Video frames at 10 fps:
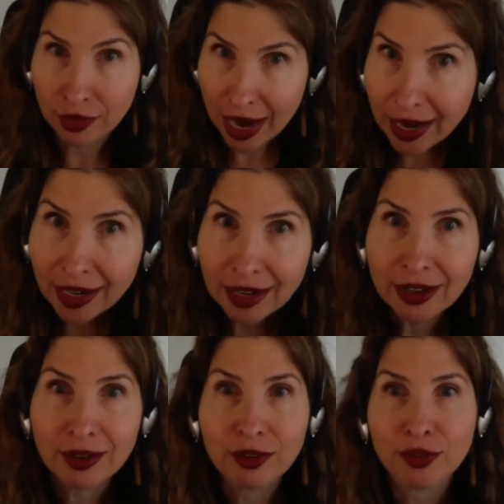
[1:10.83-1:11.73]
of
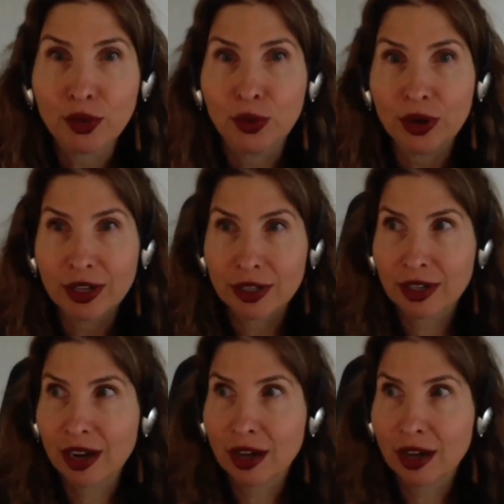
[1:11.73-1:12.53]
negative or